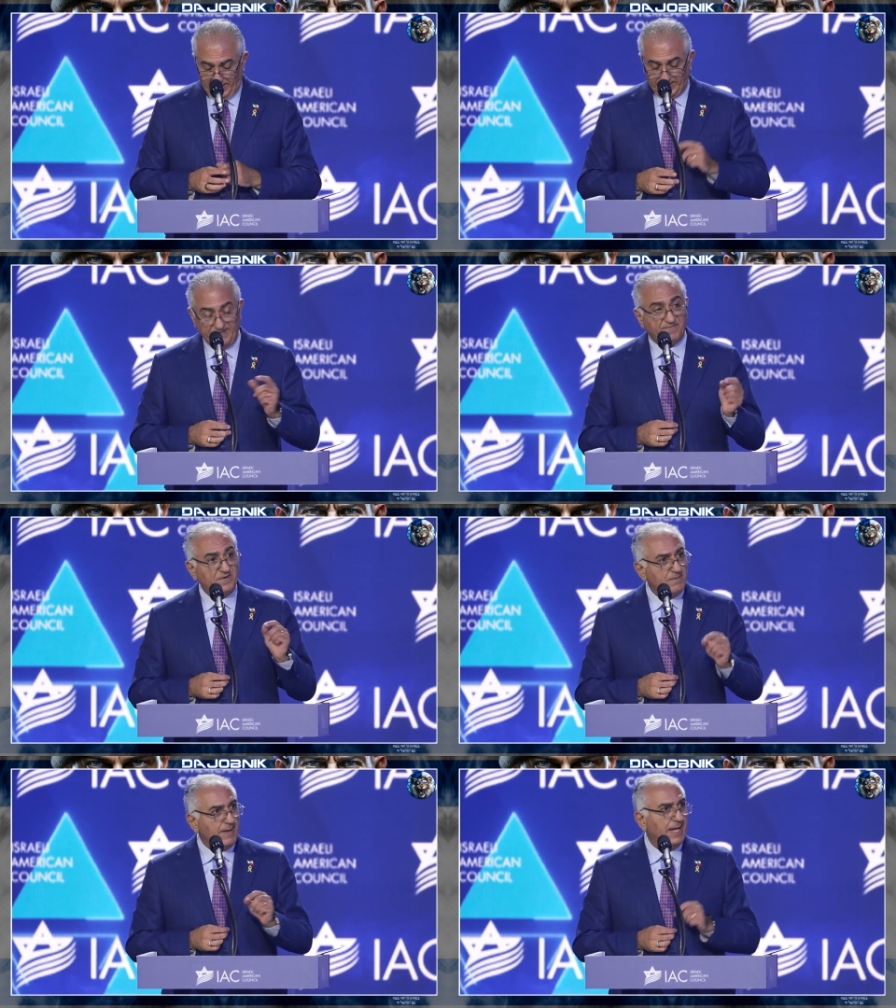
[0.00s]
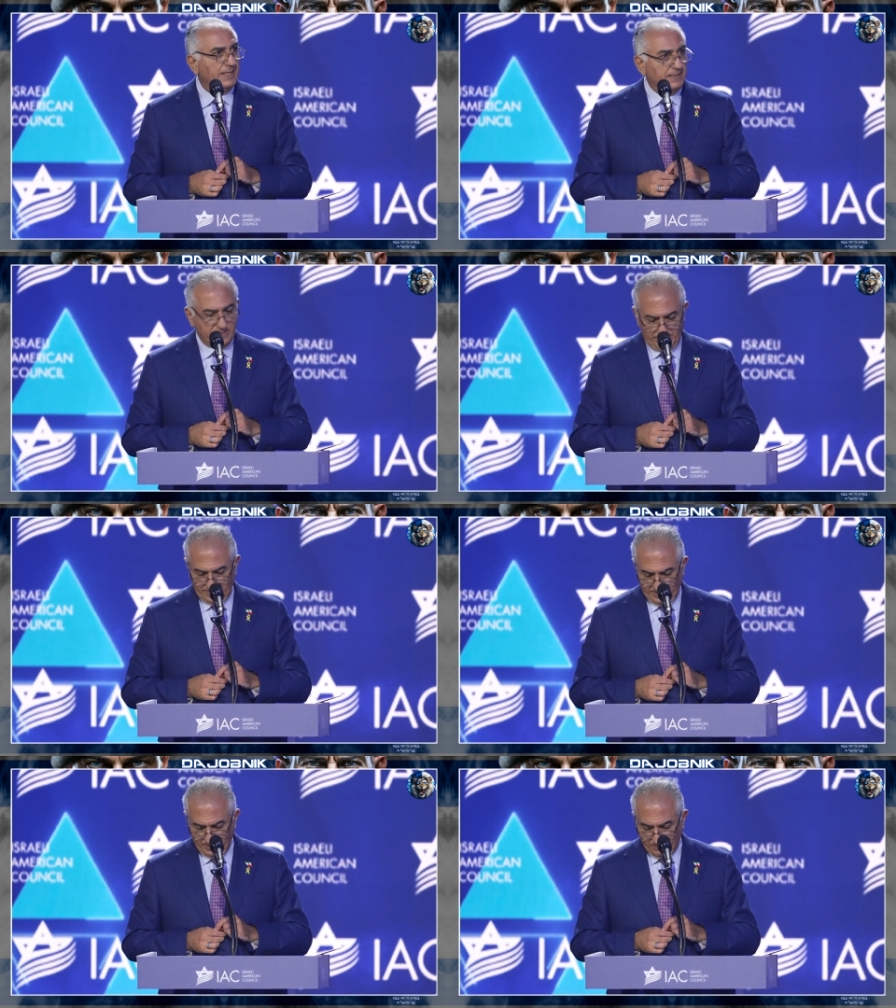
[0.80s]
Different men
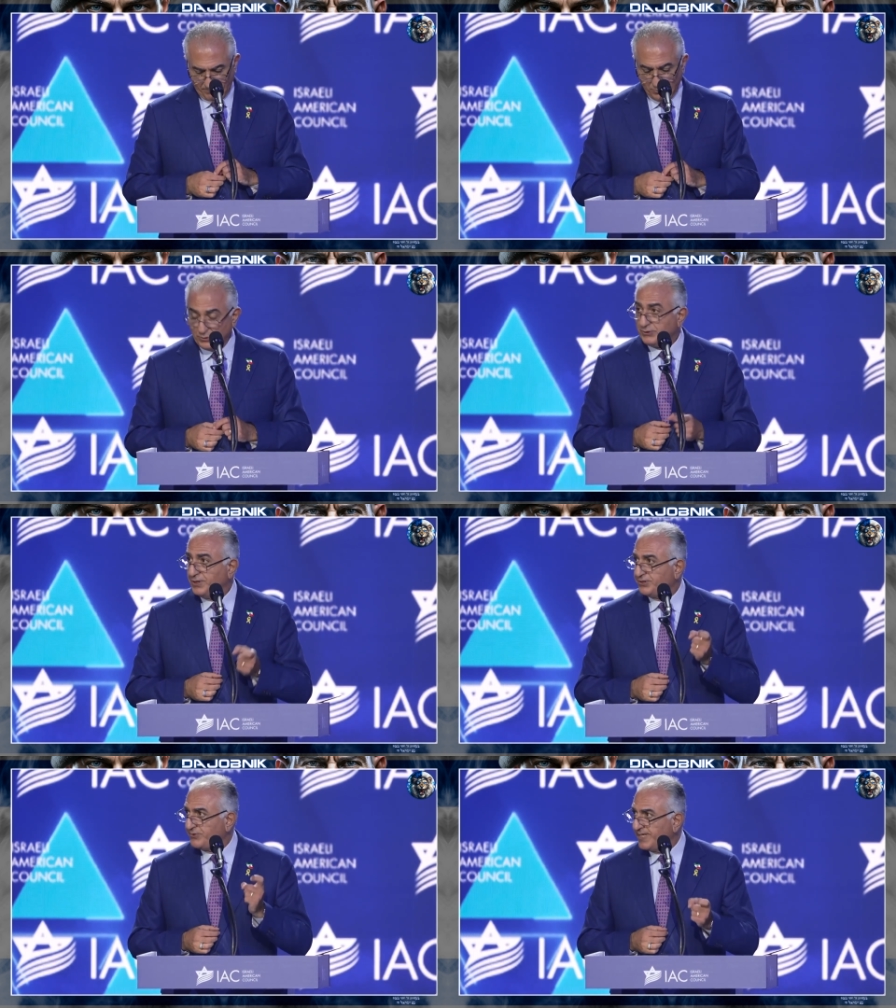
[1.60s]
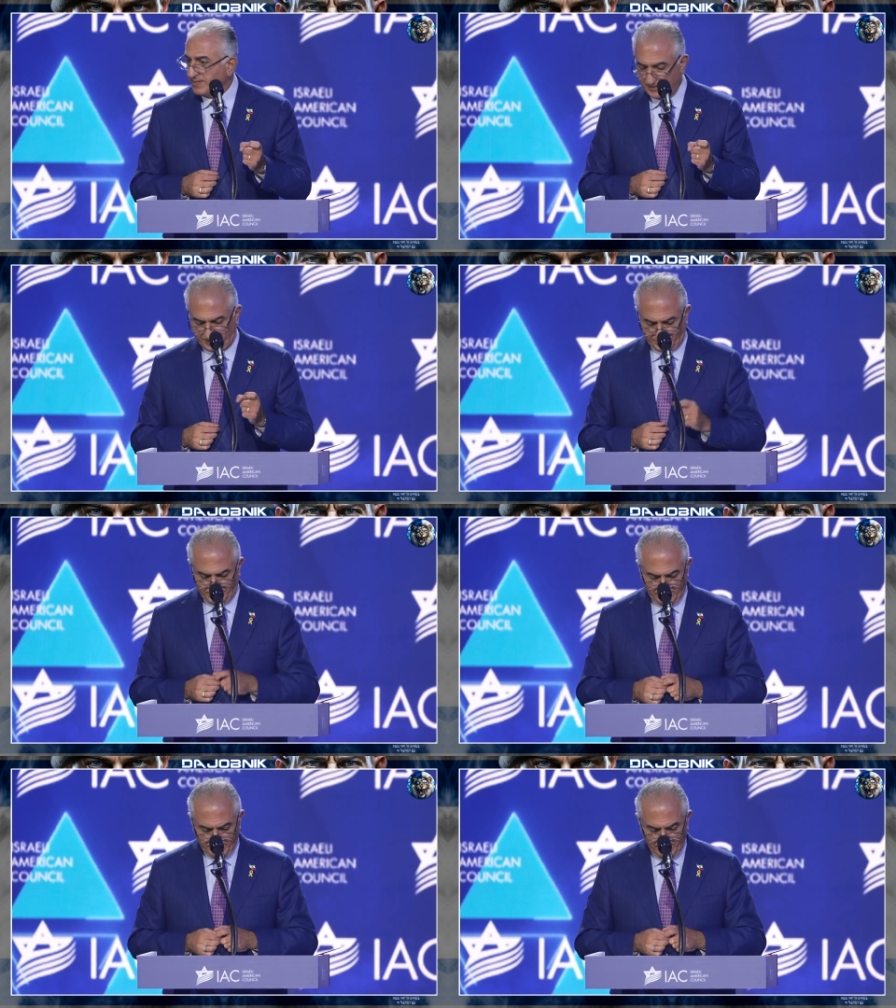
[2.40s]
pulled the triggers,
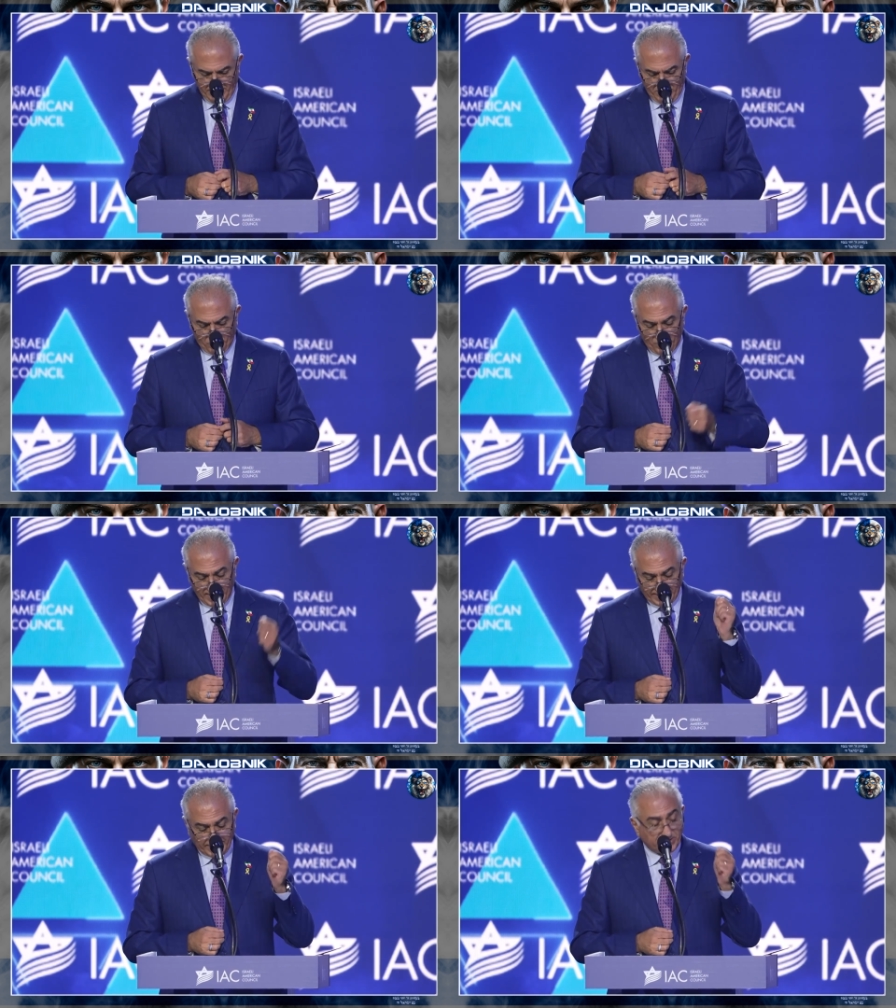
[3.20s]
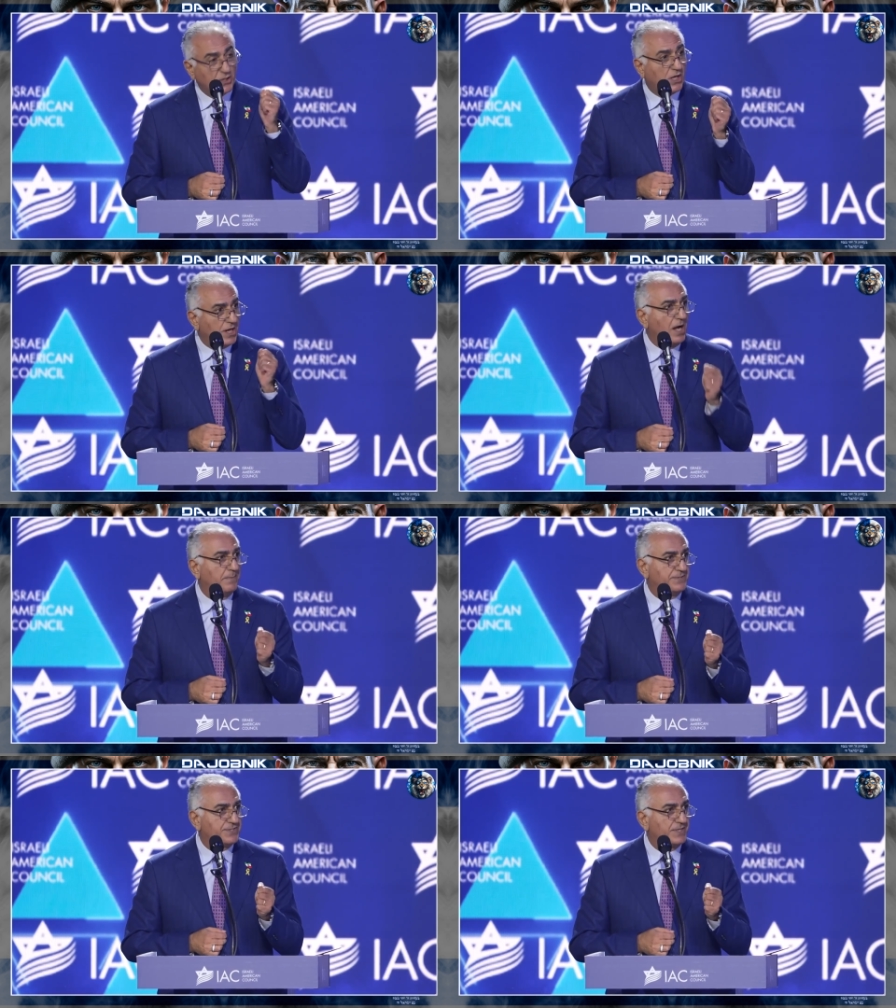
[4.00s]
wielded the
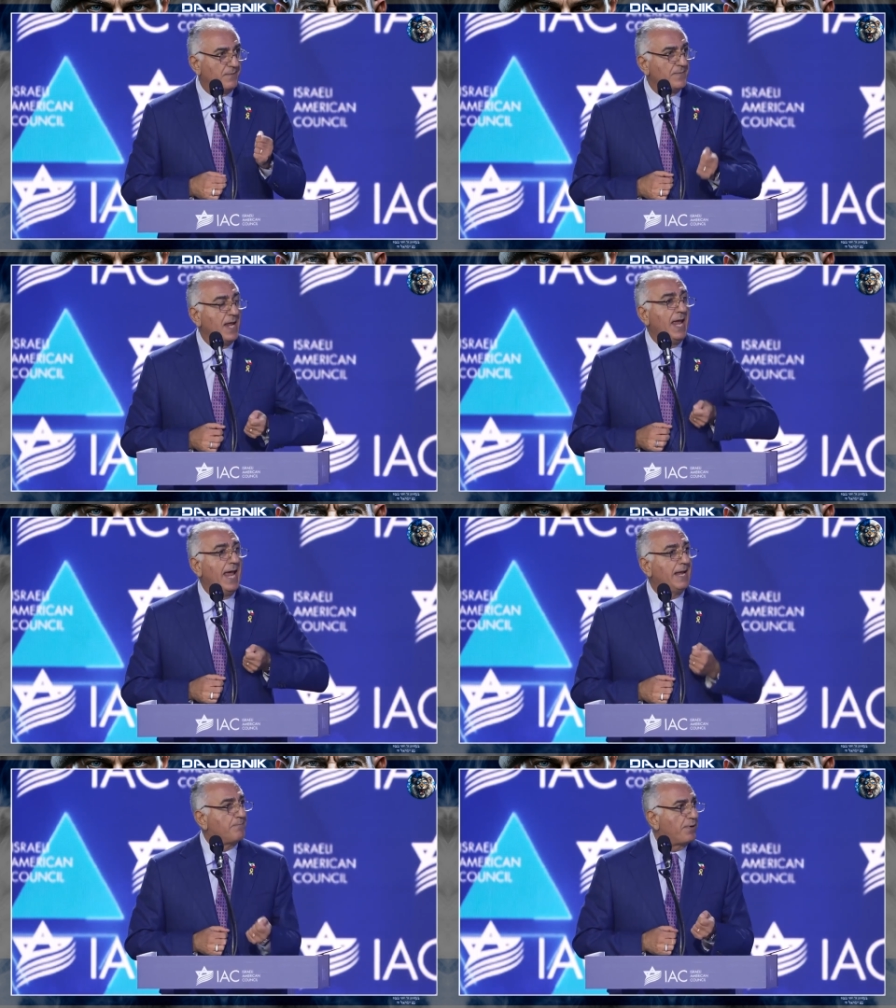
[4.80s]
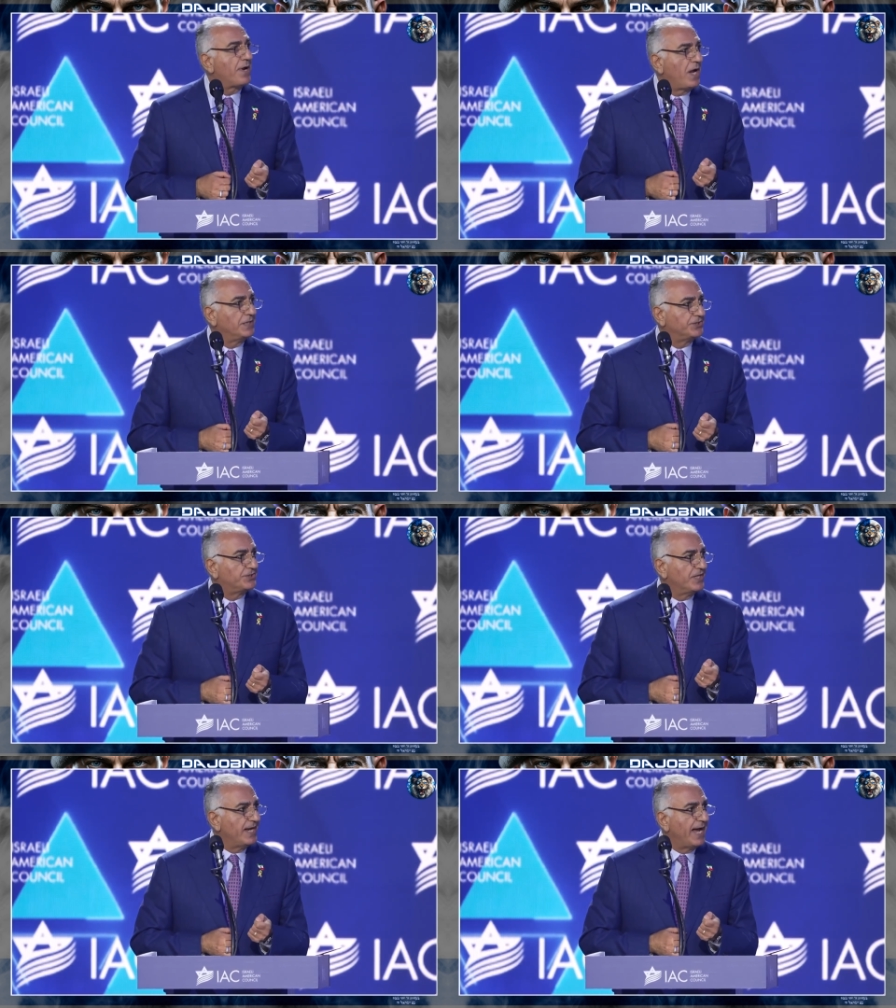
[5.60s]
clubs, and
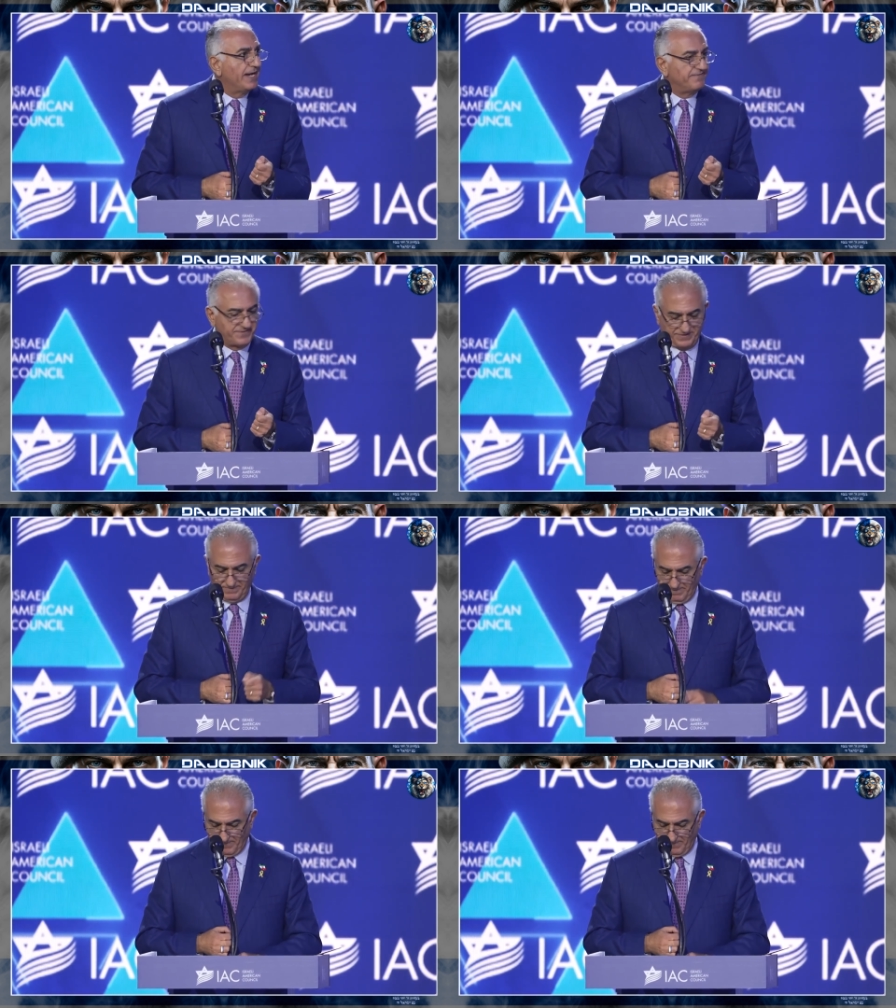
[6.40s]
plunged the knives.